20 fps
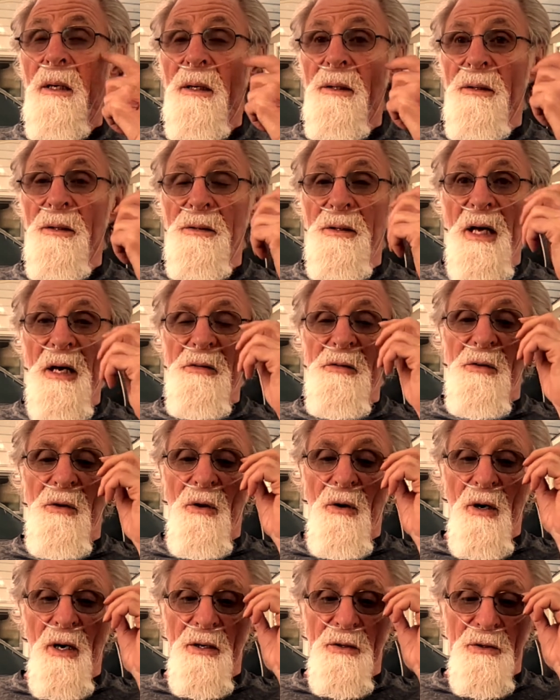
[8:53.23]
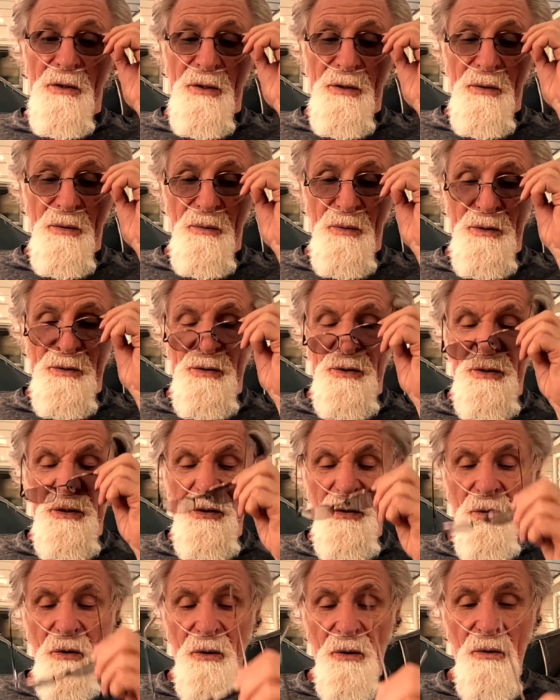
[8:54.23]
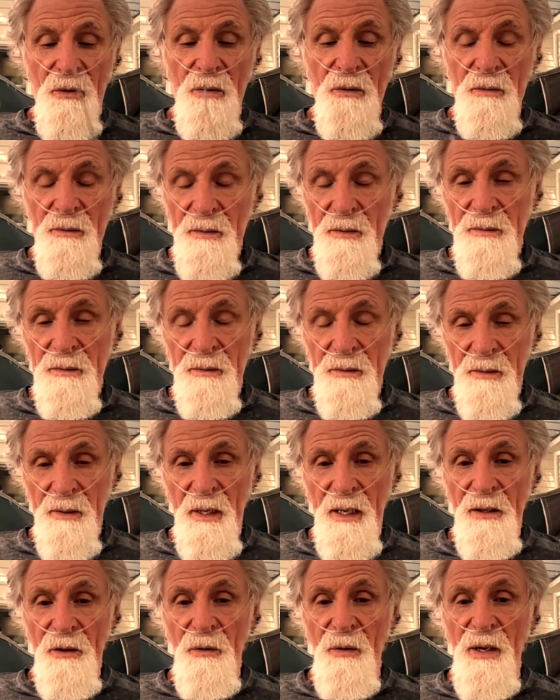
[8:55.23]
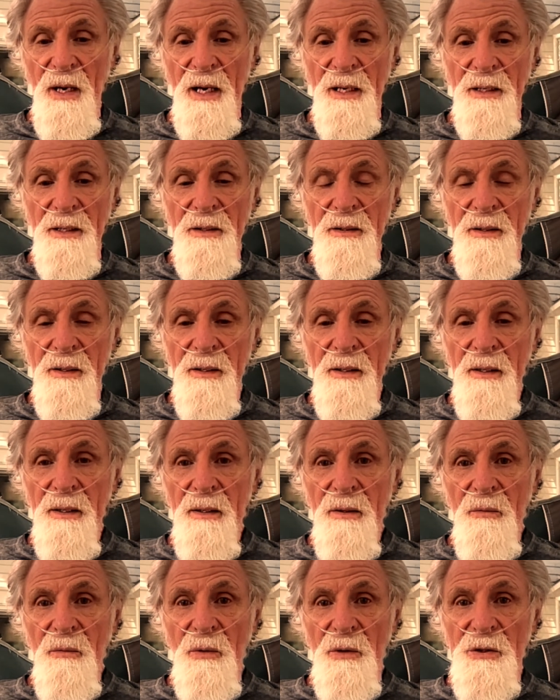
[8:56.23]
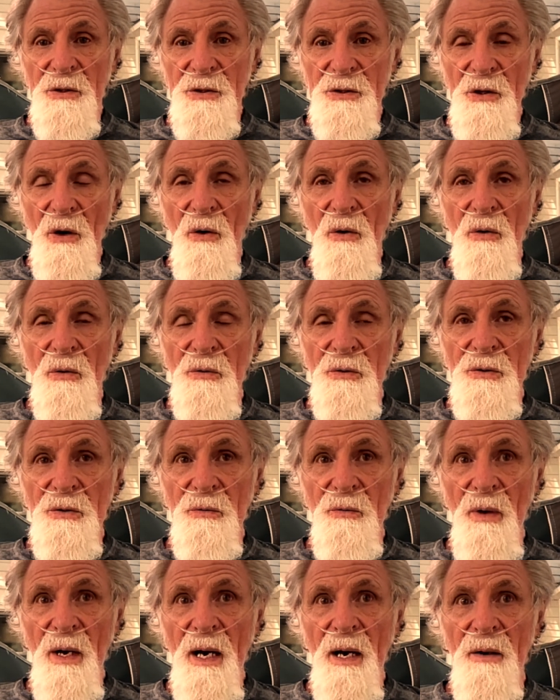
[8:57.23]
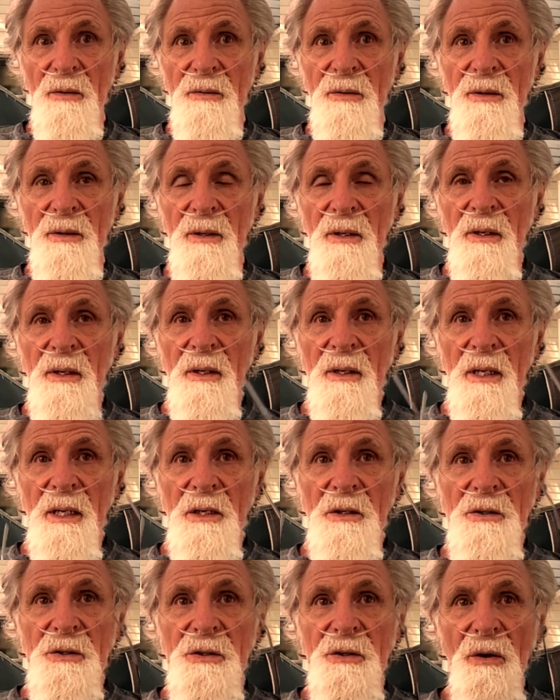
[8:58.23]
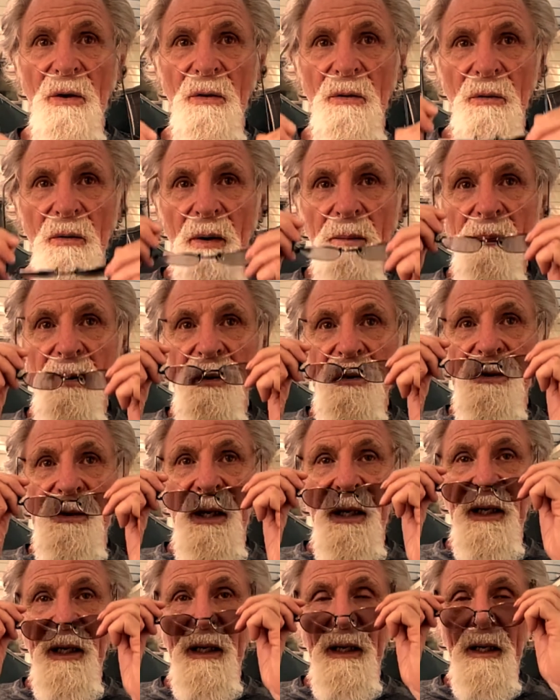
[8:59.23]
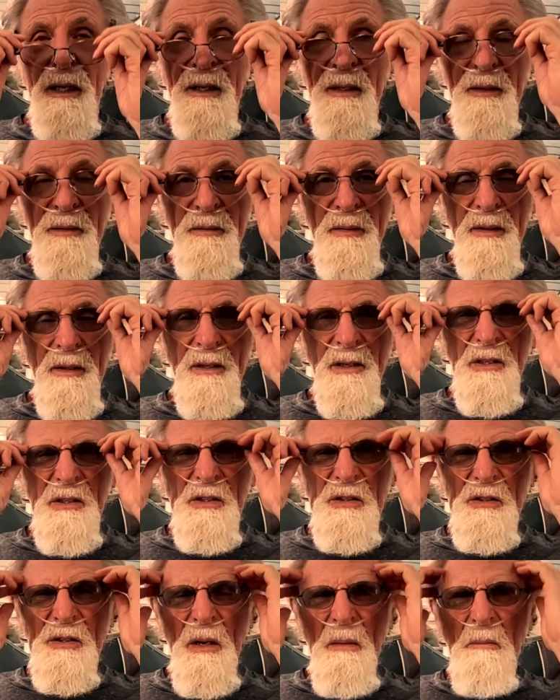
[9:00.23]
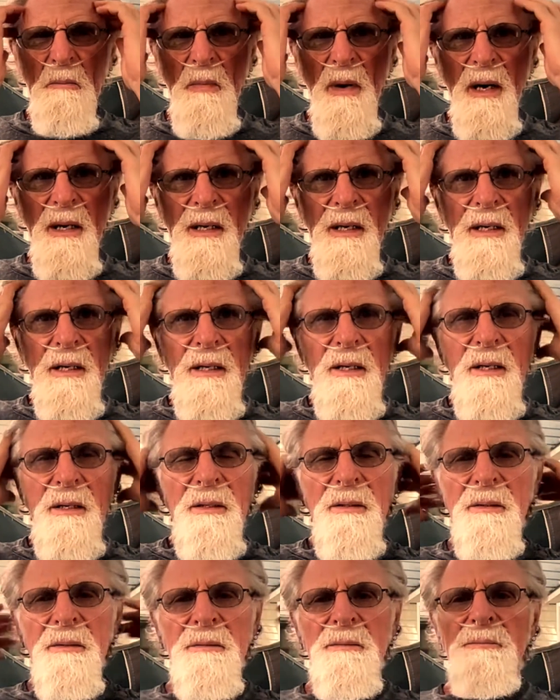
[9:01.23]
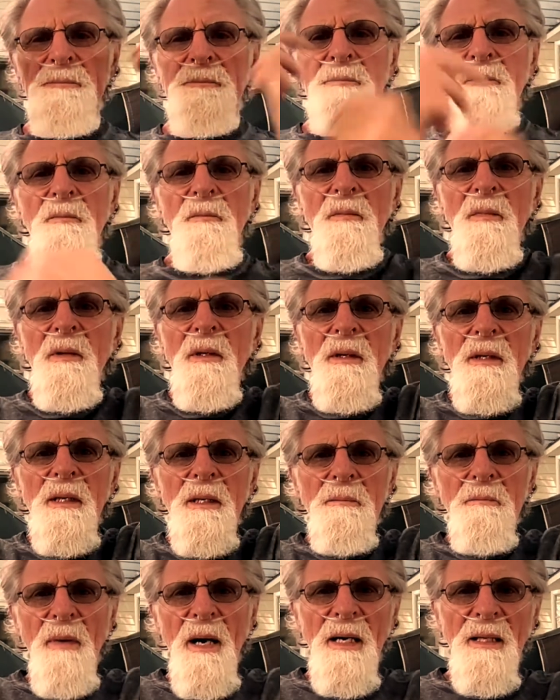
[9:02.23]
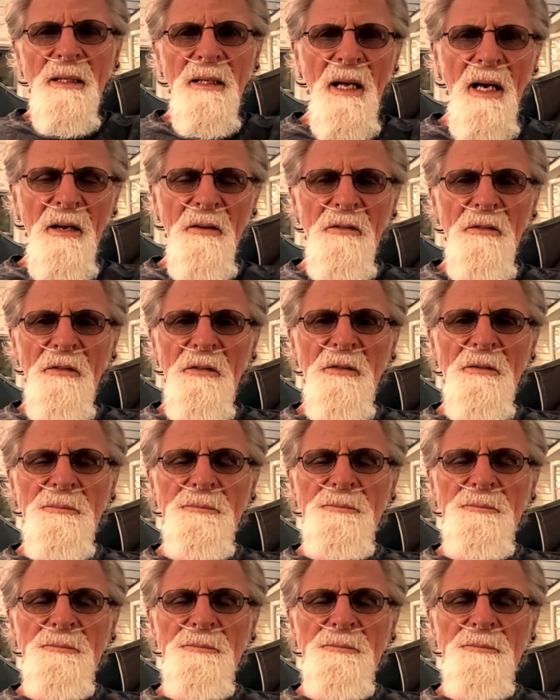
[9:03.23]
The death lodge was a circle I created with stones around, each stone representing somebody in my life.